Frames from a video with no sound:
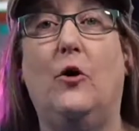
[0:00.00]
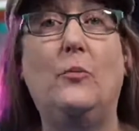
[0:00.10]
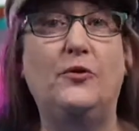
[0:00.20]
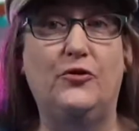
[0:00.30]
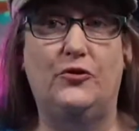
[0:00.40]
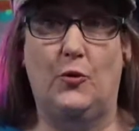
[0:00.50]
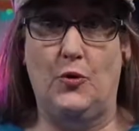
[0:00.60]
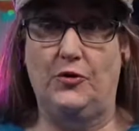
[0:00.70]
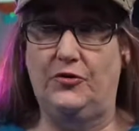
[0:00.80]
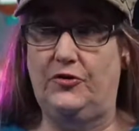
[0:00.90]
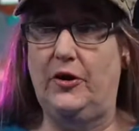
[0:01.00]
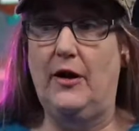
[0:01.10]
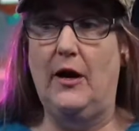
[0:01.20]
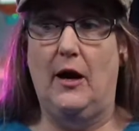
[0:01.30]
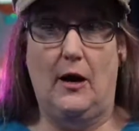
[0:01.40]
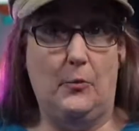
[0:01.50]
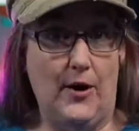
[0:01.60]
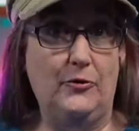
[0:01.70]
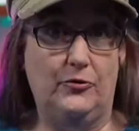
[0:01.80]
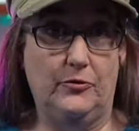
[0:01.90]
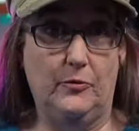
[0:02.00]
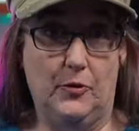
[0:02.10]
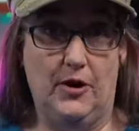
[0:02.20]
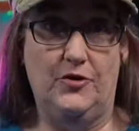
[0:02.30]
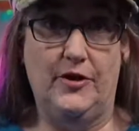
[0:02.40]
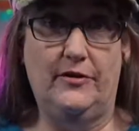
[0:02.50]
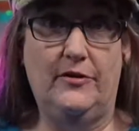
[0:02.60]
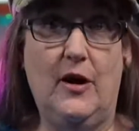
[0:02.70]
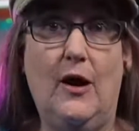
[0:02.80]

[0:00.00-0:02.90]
open sourced browser project,